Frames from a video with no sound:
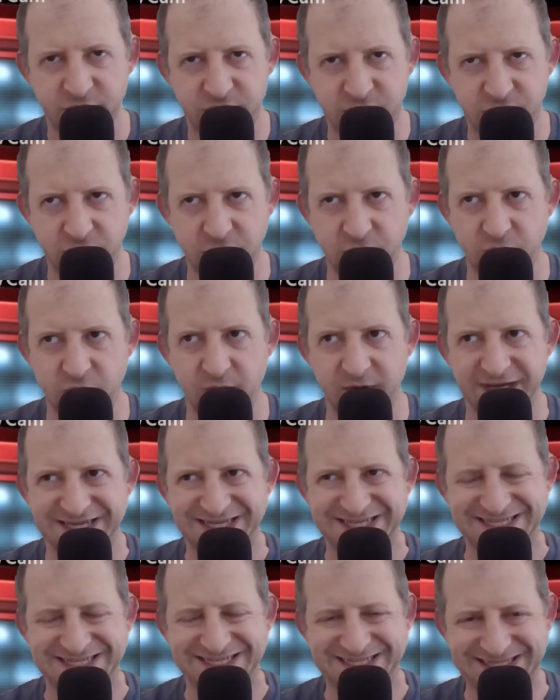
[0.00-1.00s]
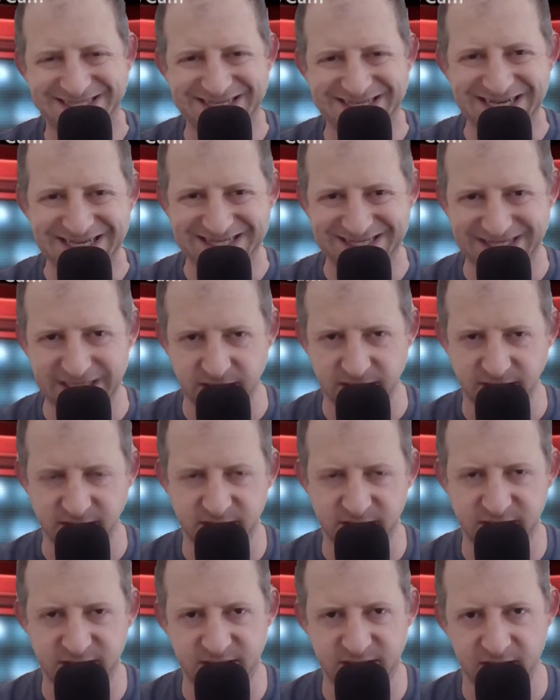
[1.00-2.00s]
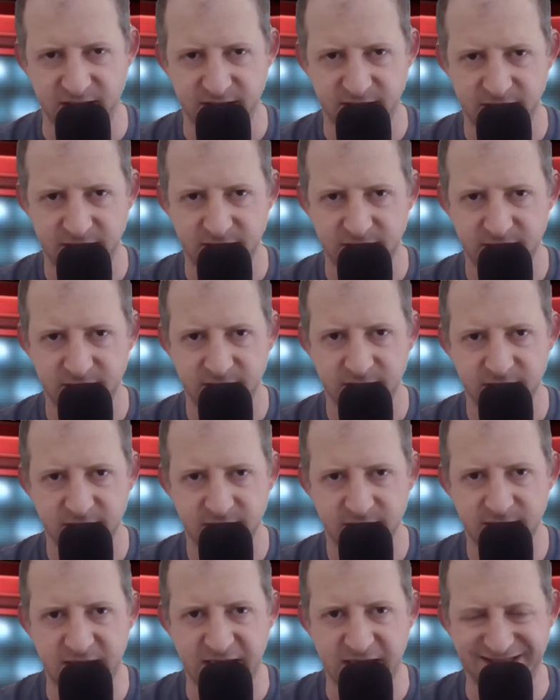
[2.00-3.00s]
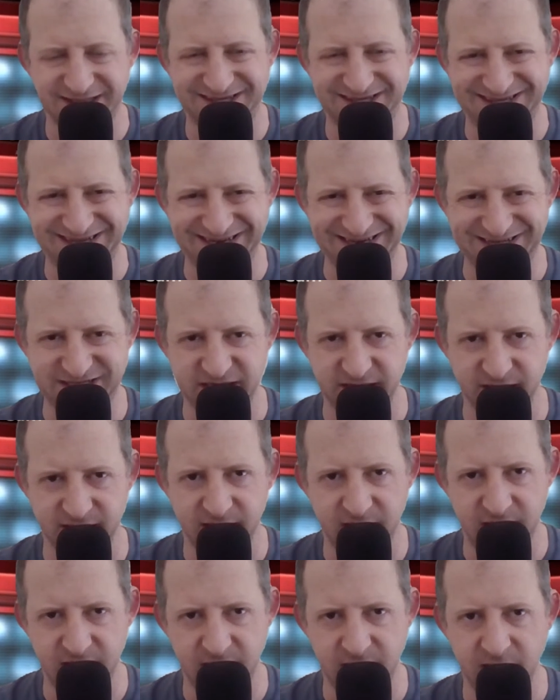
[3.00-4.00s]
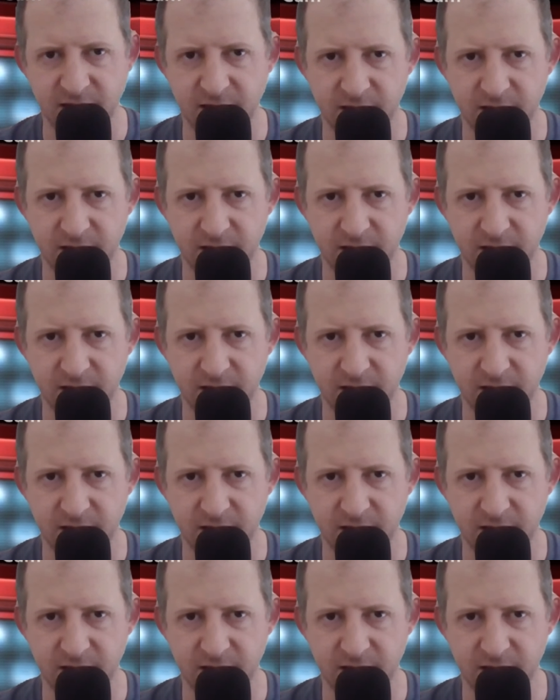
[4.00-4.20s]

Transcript: to seasons consistently